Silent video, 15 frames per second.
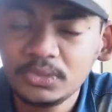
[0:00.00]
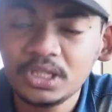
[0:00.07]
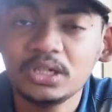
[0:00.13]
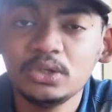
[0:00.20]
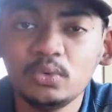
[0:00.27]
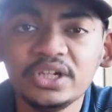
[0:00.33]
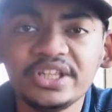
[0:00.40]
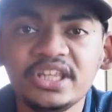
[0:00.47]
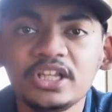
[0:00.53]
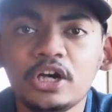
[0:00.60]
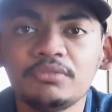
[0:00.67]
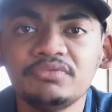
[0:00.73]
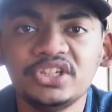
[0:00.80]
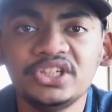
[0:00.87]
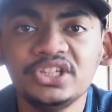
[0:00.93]
working
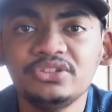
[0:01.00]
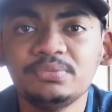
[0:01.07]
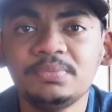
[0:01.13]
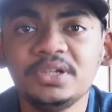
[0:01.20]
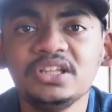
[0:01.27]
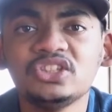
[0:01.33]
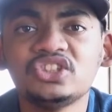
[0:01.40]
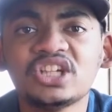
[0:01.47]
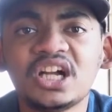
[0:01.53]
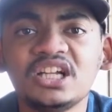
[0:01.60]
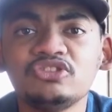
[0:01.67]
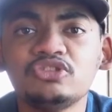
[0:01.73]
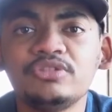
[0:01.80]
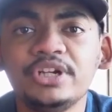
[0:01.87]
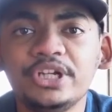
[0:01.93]
of the display, the
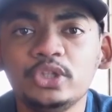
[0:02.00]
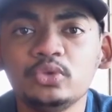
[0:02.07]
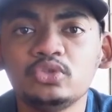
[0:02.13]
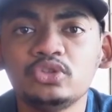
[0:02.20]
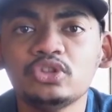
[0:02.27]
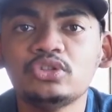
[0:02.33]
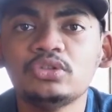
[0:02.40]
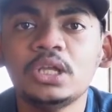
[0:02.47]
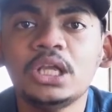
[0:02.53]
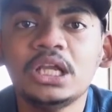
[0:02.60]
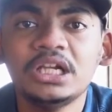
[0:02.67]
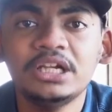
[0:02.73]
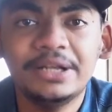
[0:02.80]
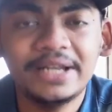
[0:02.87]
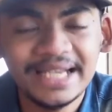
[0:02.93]
charge reduces
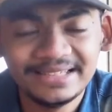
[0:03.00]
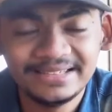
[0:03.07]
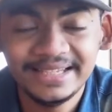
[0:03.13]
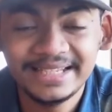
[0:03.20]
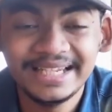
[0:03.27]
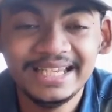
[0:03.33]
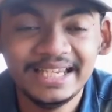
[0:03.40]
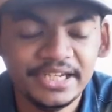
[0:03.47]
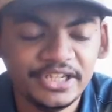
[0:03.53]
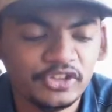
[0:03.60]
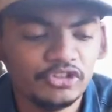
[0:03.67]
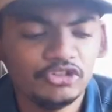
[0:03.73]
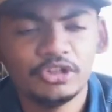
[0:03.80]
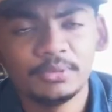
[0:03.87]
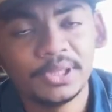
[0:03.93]
drastically, ladies
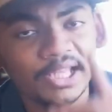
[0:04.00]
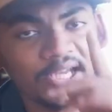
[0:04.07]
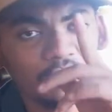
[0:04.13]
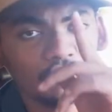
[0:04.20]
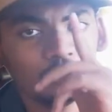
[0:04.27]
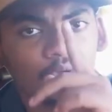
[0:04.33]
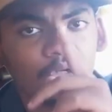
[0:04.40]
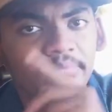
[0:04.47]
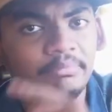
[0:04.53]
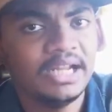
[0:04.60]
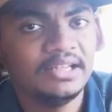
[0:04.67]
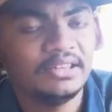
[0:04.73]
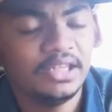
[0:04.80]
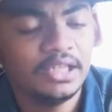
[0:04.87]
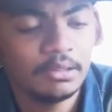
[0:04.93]
and gentlemen. That's one
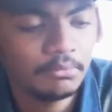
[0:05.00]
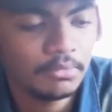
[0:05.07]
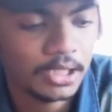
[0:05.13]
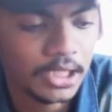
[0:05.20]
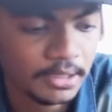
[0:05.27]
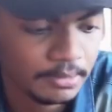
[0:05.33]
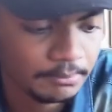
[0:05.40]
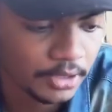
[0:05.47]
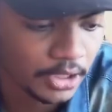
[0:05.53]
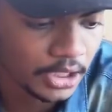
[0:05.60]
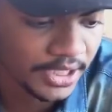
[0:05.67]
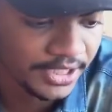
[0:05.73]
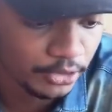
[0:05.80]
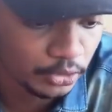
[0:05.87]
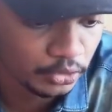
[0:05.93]
bad thing
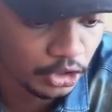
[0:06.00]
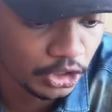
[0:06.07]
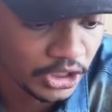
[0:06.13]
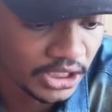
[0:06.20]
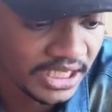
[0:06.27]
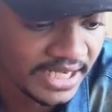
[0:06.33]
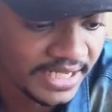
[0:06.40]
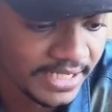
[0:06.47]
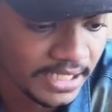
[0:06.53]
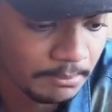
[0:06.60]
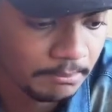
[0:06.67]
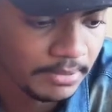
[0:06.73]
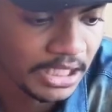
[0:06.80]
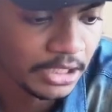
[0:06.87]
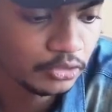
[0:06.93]
I do not like
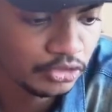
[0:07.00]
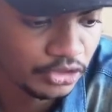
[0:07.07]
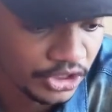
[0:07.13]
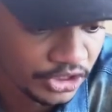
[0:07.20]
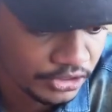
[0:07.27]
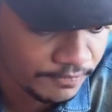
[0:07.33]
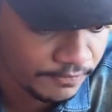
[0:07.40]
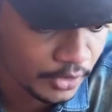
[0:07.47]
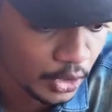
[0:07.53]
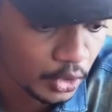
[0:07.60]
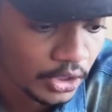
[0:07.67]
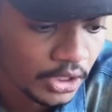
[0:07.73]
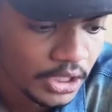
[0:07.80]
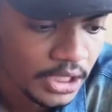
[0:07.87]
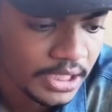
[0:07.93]
about this
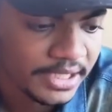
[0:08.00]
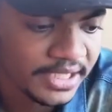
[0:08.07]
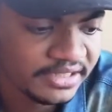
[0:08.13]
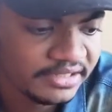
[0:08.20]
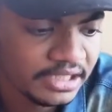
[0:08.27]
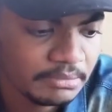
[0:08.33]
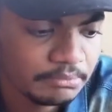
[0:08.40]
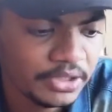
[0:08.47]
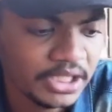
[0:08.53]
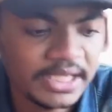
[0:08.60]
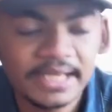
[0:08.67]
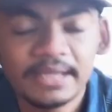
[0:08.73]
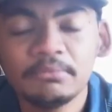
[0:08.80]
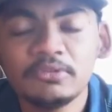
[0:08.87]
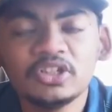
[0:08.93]
phone. Next up, the
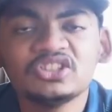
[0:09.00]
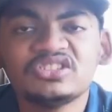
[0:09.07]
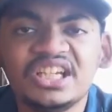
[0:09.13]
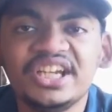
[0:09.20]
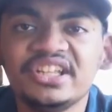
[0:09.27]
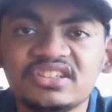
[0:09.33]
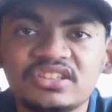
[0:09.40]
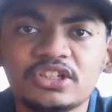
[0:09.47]
cameras, ladies and